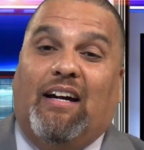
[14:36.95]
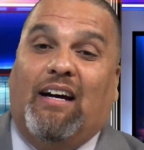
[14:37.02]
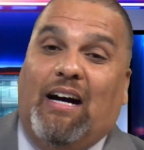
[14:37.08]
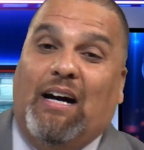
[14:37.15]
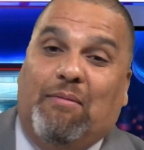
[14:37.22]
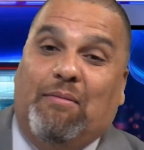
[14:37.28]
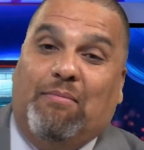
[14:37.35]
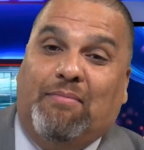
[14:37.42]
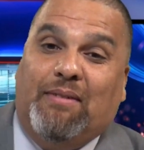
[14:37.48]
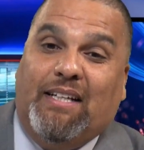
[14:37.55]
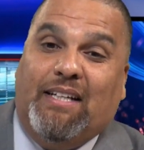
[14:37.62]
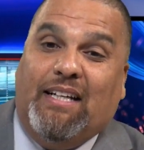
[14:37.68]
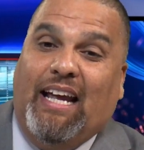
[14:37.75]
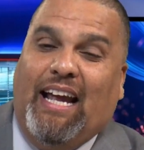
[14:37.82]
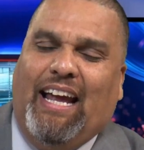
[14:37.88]

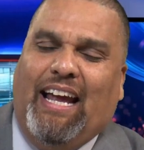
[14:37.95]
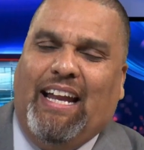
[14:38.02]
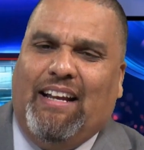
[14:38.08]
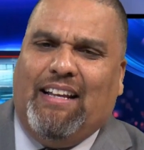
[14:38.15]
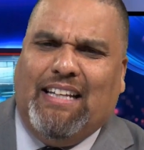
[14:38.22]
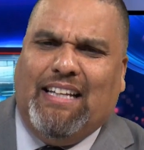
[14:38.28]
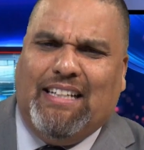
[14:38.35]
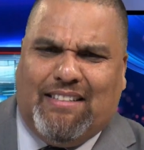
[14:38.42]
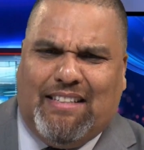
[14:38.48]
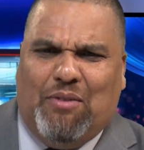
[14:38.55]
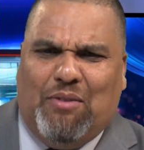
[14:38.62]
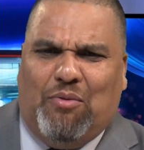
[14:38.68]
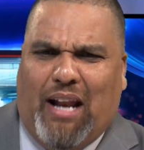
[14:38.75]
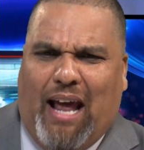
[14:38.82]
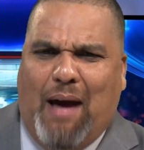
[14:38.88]
And let's
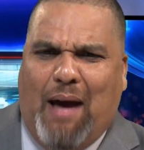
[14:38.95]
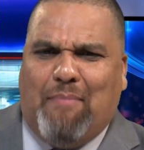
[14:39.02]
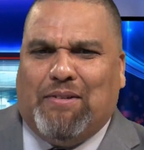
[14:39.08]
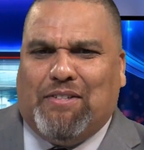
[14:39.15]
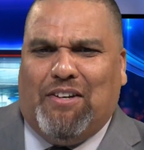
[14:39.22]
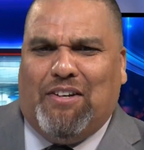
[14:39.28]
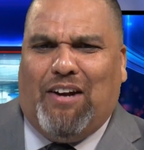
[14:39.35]
see what happens.